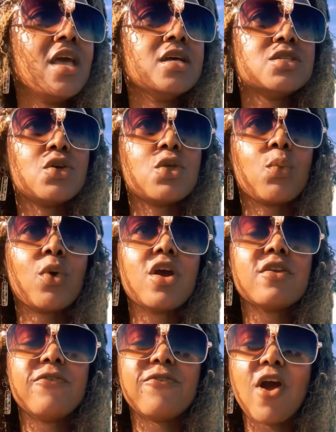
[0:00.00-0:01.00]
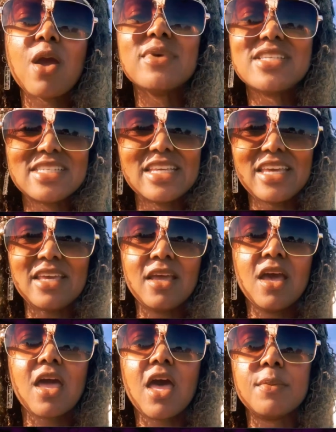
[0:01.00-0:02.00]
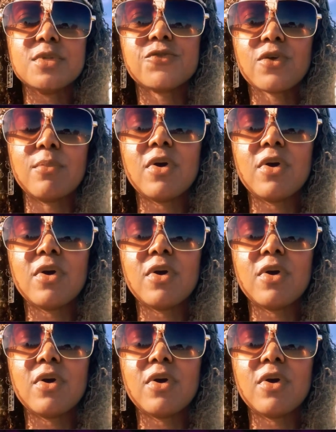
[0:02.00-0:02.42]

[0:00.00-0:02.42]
So the word pharmacy comes from